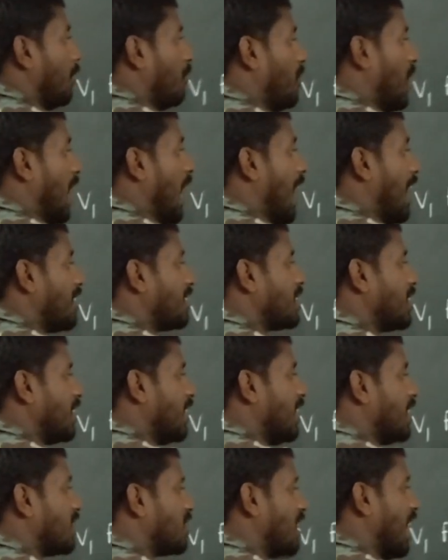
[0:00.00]

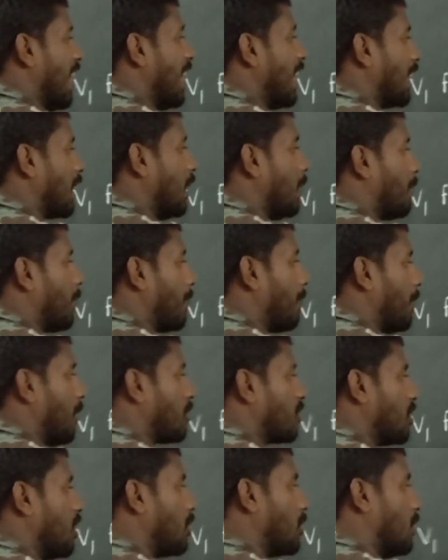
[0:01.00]
Velocity is directly
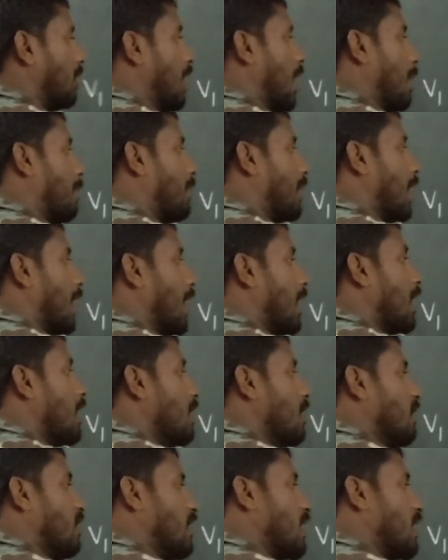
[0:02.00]
proportional to lambda.